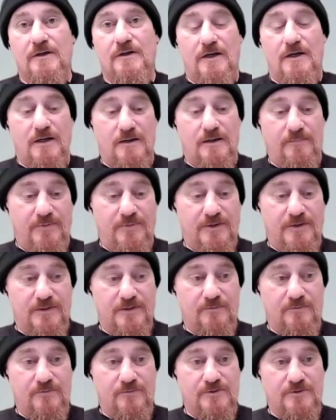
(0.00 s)
But
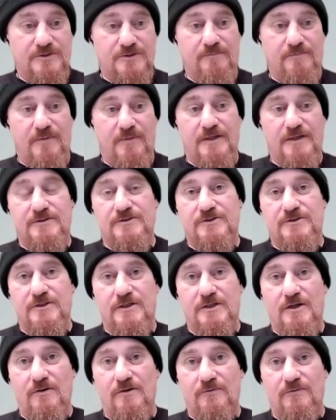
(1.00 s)
there were some major
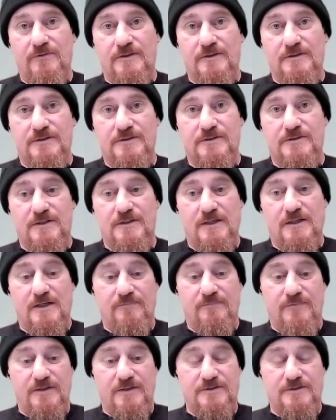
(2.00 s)
shareholdings
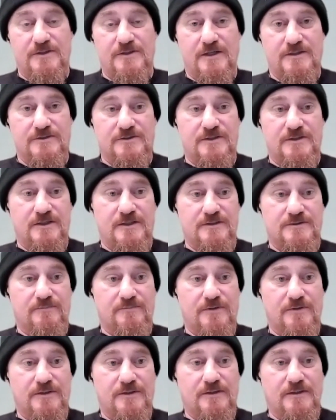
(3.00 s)
that changed hands
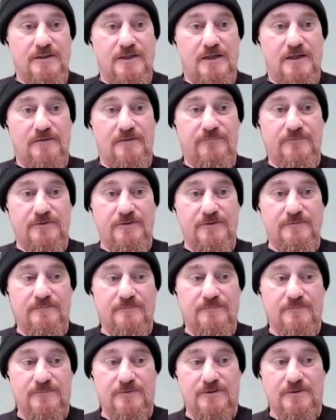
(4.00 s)
immediately after
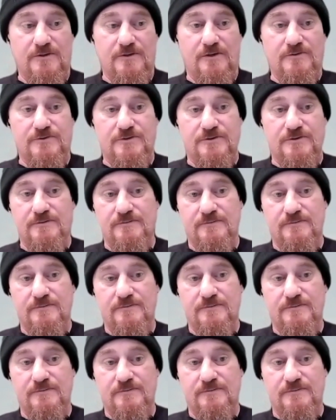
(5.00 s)
the closure.